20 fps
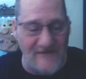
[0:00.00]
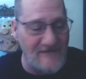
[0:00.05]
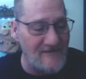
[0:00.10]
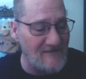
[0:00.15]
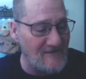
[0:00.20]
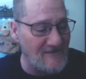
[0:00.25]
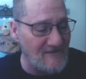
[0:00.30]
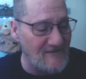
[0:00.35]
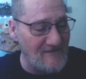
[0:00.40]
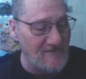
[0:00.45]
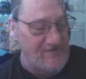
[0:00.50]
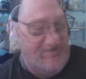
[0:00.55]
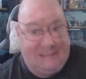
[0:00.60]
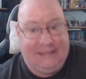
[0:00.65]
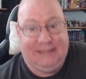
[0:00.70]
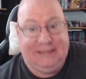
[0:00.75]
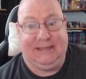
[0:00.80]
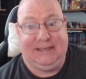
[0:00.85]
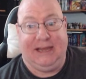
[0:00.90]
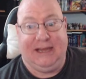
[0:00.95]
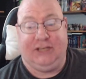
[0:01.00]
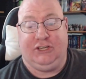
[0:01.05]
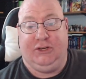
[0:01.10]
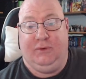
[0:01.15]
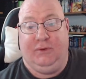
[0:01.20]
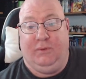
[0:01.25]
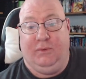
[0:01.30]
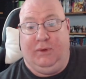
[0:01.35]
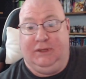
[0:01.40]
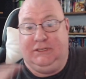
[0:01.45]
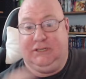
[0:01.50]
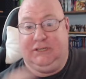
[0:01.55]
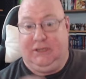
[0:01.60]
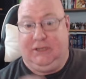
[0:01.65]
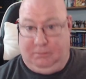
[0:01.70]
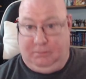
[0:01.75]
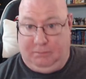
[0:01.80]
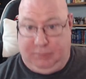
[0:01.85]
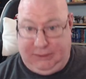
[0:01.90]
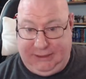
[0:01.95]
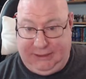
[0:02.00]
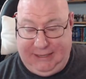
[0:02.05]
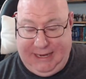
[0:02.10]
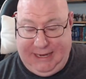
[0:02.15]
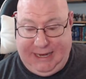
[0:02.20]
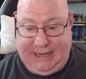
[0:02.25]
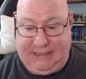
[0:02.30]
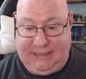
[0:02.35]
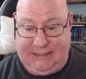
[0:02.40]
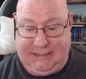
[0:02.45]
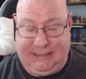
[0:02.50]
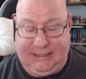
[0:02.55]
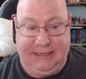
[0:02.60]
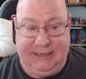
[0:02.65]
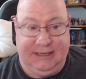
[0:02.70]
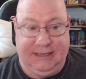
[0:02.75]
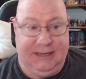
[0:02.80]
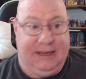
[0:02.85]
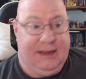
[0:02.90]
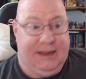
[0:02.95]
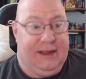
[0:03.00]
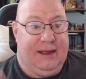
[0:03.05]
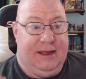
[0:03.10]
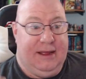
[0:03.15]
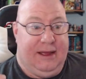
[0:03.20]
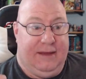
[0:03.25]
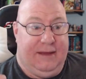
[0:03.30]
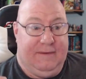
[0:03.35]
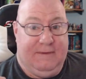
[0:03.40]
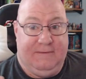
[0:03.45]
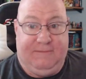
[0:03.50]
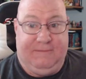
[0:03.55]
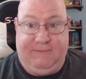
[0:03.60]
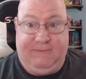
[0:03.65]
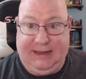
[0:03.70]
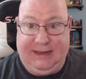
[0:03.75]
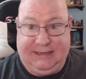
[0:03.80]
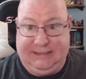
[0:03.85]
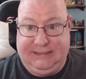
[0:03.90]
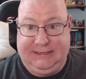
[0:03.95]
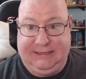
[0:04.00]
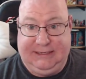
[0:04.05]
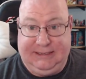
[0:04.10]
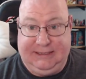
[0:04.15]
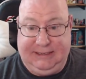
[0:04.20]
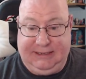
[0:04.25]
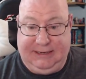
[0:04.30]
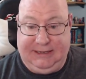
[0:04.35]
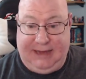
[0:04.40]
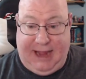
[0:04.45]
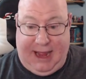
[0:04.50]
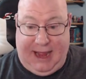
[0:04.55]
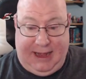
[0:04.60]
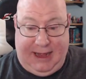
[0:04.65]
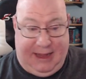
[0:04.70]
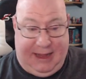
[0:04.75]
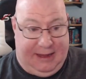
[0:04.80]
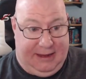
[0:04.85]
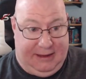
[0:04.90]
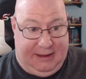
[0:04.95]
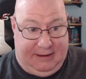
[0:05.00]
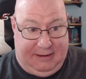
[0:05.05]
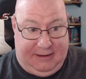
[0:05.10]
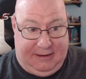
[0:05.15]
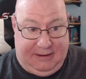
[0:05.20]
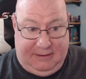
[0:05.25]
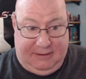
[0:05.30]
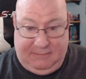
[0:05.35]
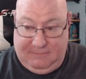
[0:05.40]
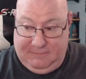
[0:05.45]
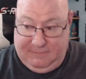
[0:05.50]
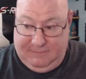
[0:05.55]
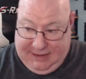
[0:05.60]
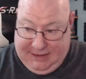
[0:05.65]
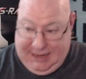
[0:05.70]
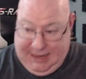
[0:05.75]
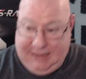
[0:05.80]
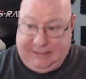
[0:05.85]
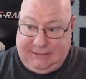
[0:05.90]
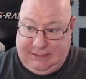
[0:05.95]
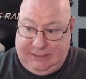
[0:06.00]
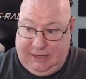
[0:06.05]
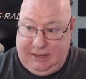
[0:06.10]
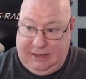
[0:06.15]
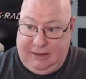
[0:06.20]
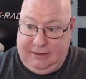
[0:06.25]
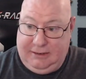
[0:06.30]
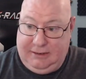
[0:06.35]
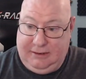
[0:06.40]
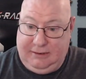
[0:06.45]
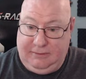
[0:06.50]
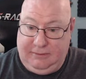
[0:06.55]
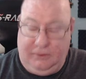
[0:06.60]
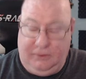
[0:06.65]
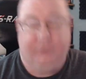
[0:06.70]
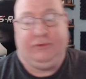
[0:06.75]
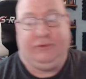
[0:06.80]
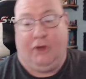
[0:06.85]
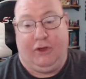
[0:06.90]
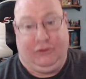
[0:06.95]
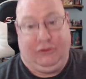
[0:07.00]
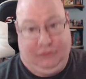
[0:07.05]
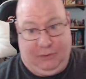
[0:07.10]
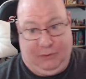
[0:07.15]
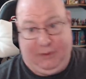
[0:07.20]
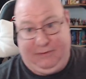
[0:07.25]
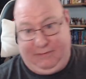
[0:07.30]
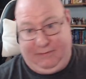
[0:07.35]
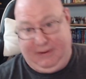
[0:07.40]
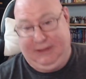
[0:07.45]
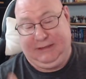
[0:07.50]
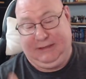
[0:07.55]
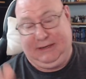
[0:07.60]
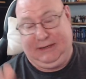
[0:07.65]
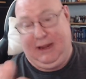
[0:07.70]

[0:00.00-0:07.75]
once the session was complete, Fisk and Vanessa, who's also a Fisk,